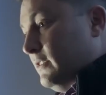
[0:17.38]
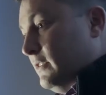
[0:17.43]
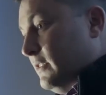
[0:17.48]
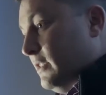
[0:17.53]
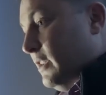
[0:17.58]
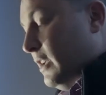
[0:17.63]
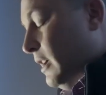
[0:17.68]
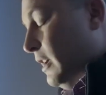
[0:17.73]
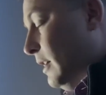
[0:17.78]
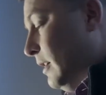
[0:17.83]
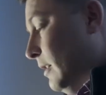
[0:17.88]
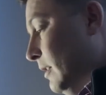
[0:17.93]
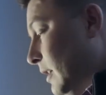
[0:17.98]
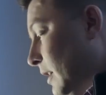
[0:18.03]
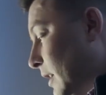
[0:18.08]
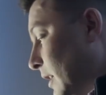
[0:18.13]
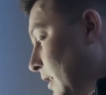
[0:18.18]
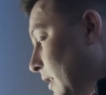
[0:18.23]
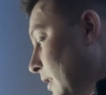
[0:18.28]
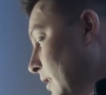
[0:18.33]
In this
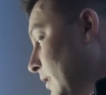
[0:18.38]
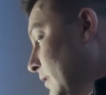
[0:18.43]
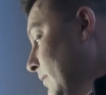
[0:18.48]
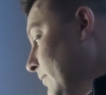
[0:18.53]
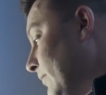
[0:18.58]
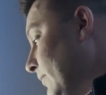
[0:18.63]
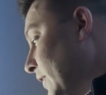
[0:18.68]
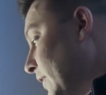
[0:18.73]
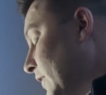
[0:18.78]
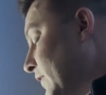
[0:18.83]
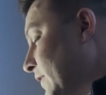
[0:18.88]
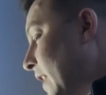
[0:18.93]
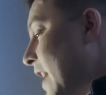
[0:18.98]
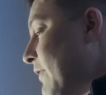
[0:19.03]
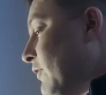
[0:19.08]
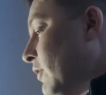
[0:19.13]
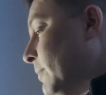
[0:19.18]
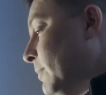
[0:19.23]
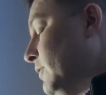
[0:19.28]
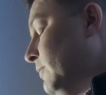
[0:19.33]
video, we will delve into
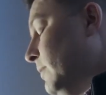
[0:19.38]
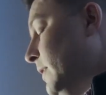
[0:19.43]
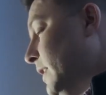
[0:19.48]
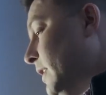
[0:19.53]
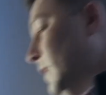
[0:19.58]
valuable